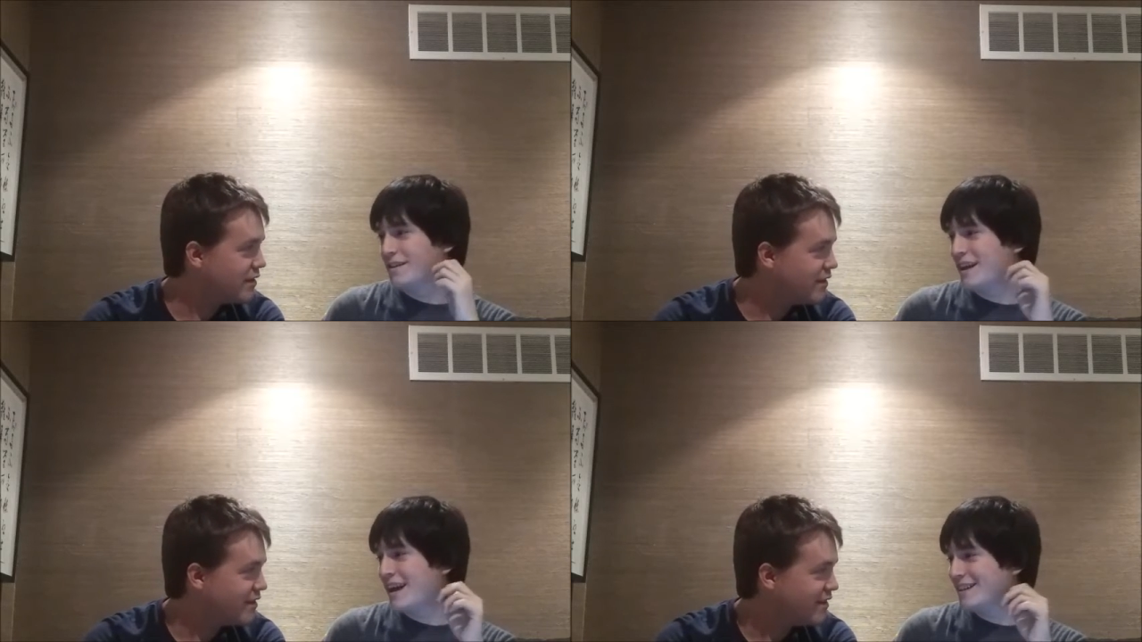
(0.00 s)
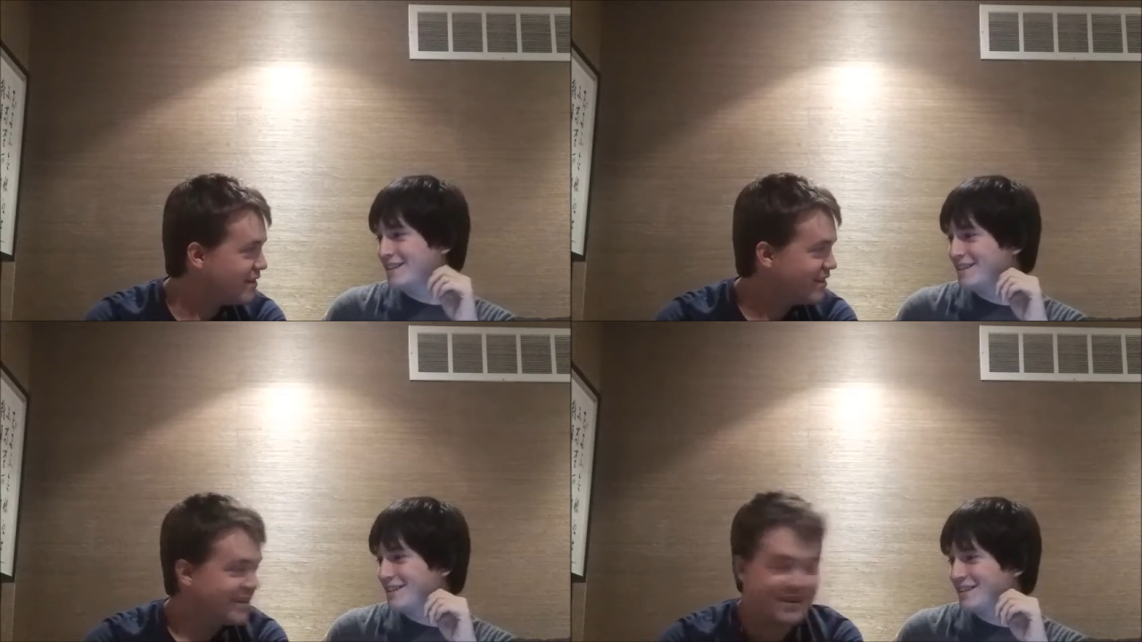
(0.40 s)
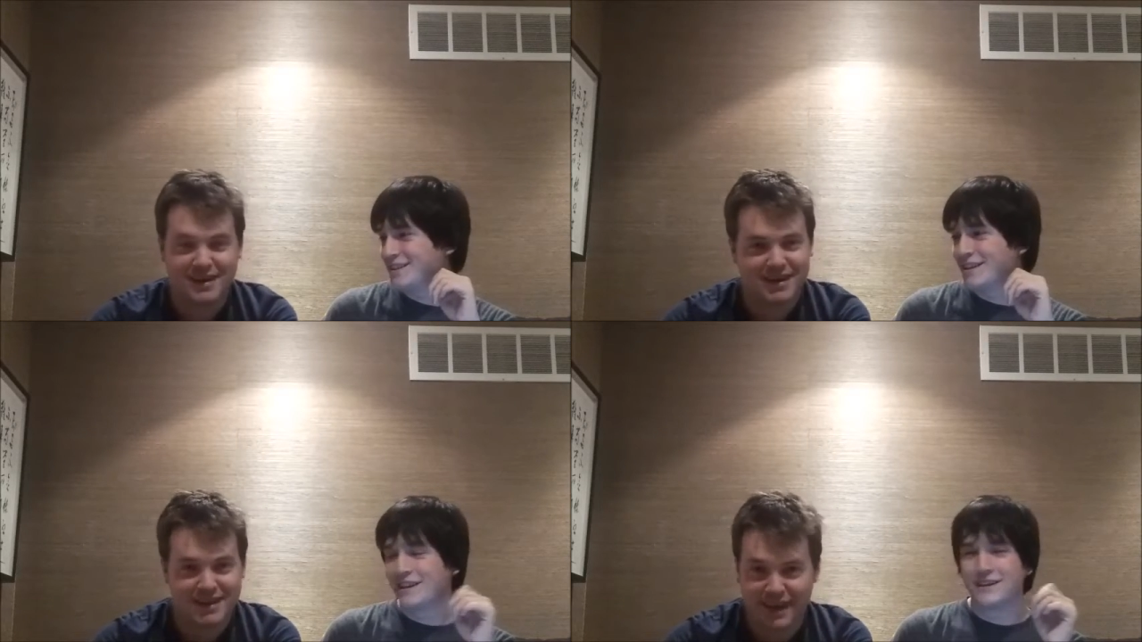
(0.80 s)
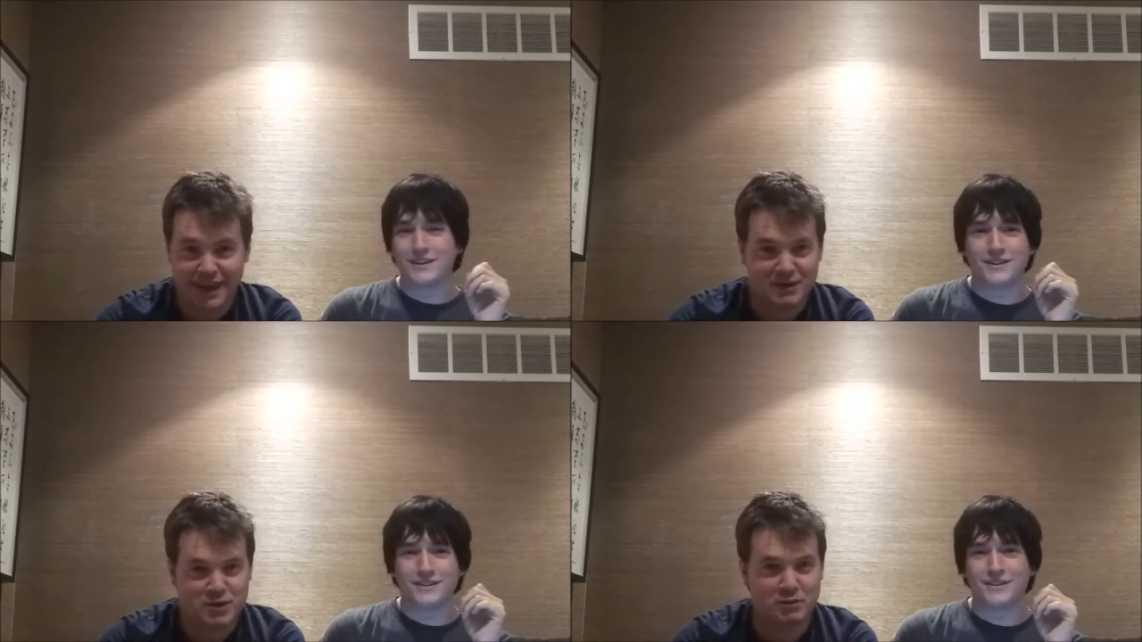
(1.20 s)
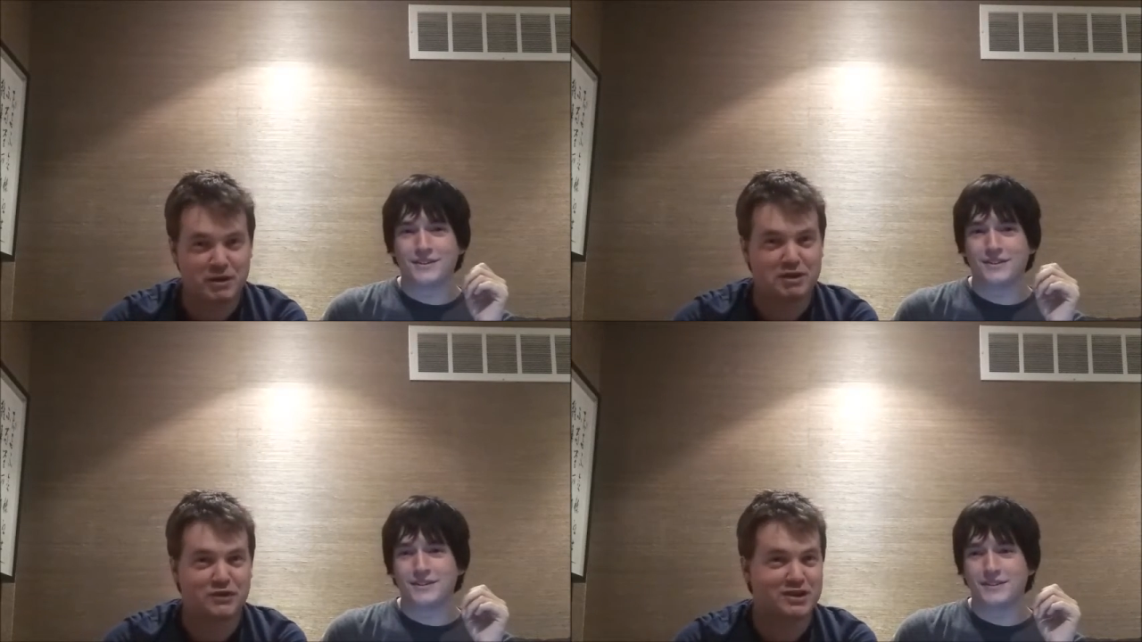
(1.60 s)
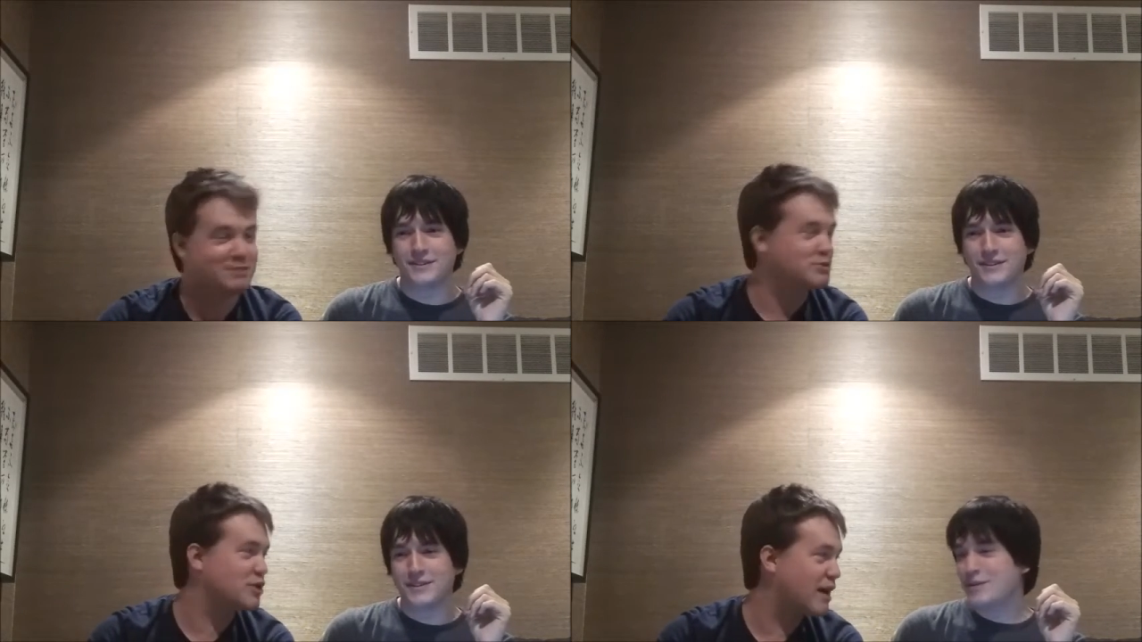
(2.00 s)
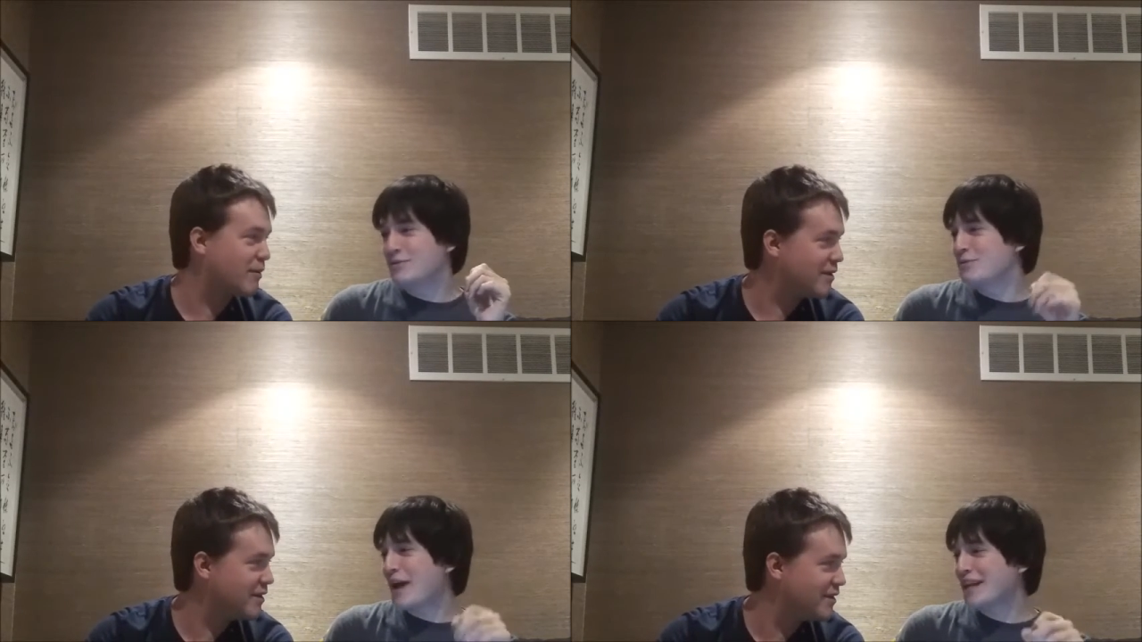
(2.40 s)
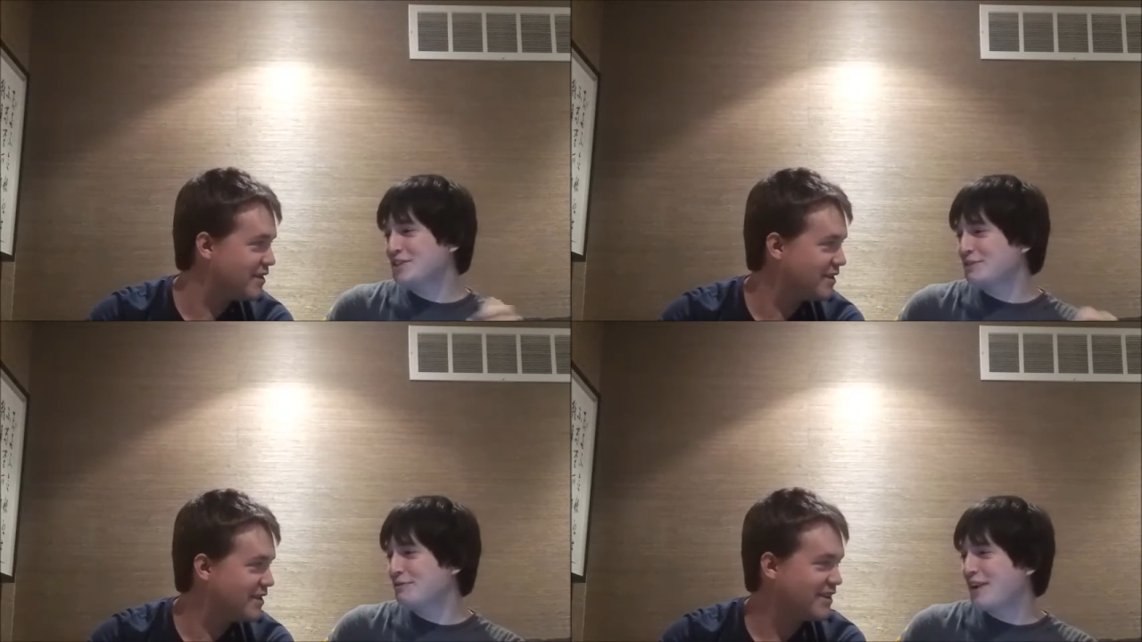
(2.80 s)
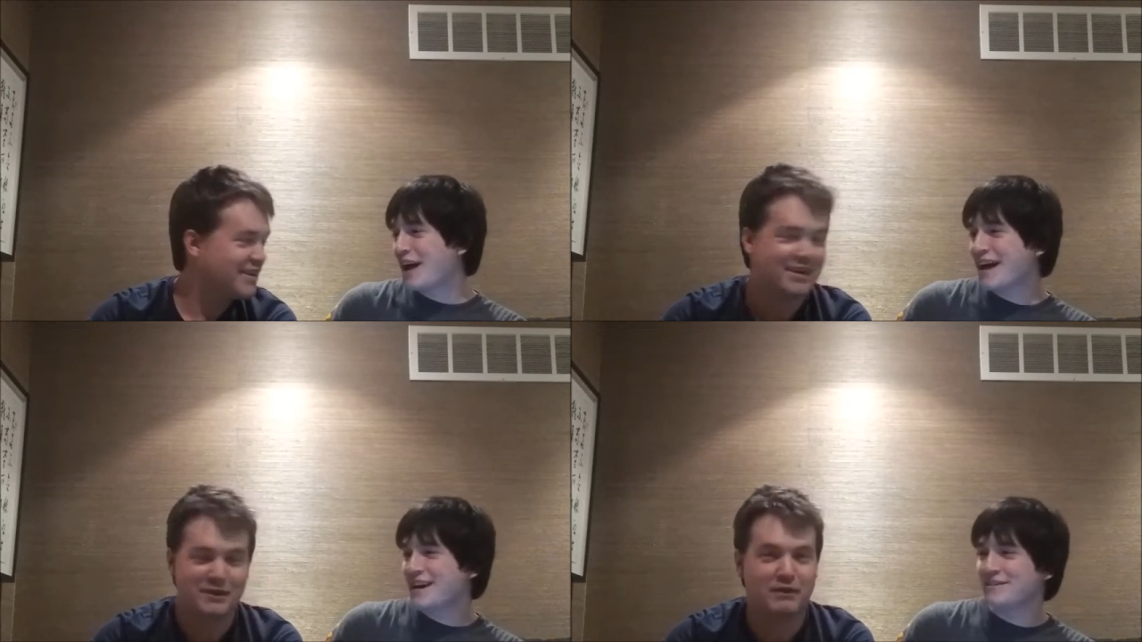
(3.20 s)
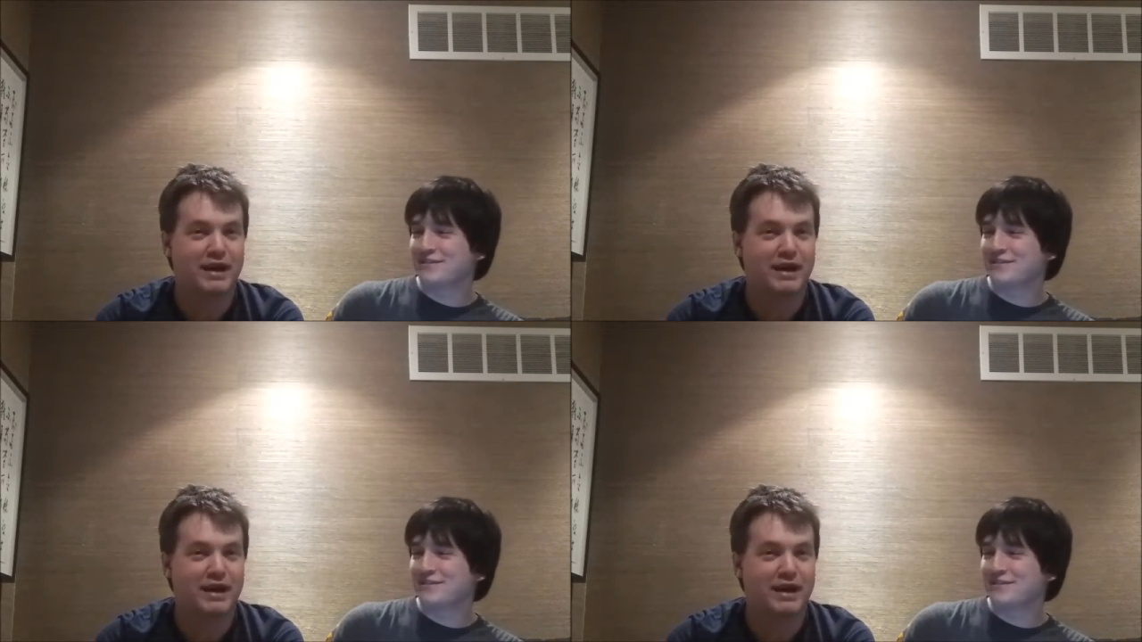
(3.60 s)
Speaker 1: Yes. Thank you so much, first subscriber. Ratchet 5.